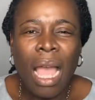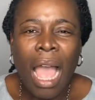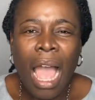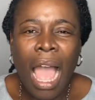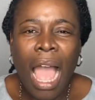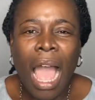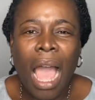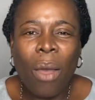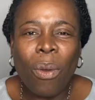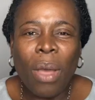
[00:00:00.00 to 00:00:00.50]

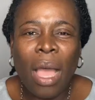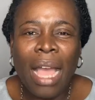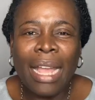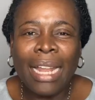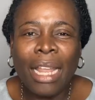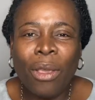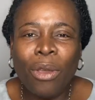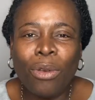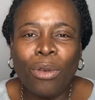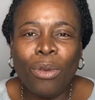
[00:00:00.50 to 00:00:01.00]
How
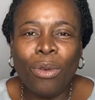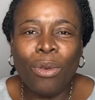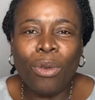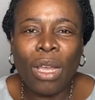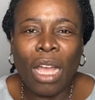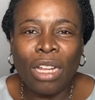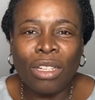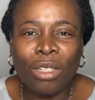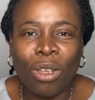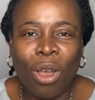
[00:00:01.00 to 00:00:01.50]
are they going to
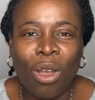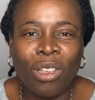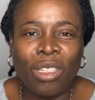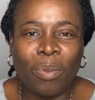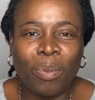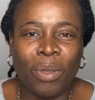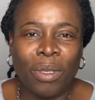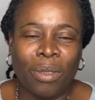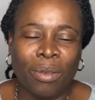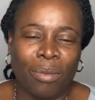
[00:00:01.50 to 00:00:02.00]
look at your
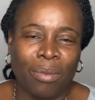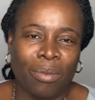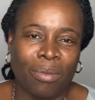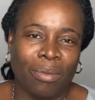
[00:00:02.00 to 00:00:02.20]
husband?